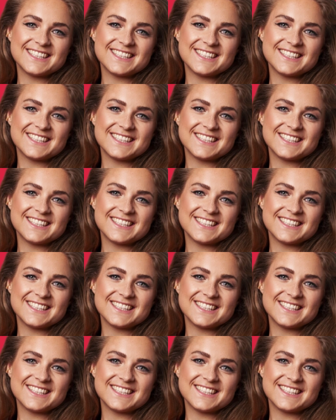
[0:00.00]

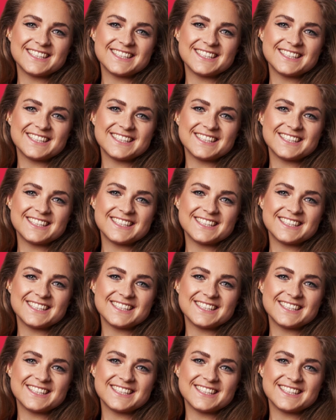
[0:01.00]

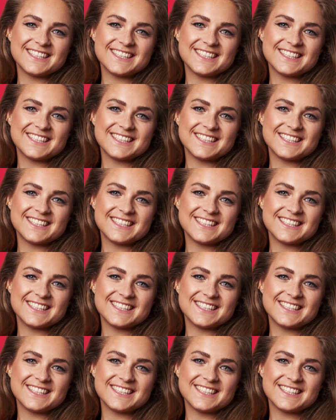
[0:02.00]

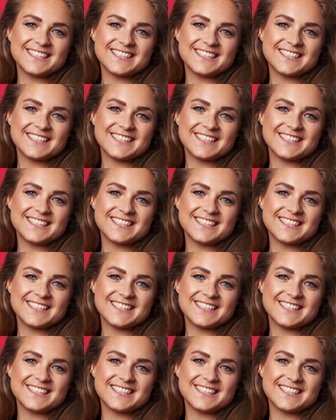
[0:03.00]

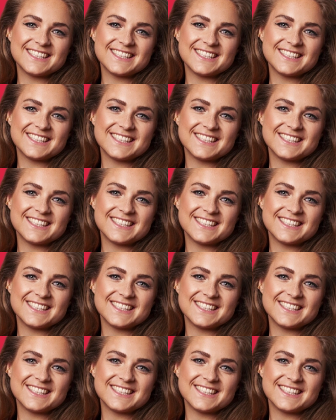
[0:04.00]

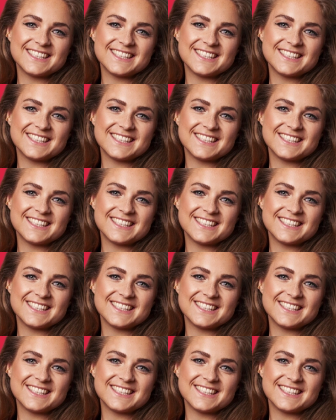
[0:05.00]

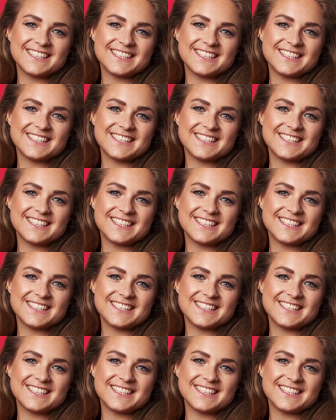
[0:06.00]

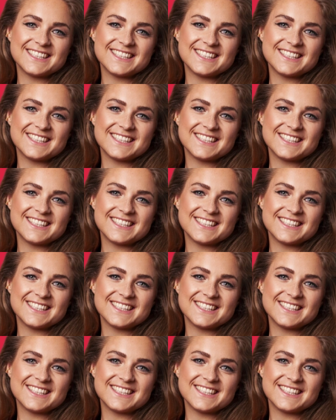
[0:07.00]
This is a still picture; no speech is visible.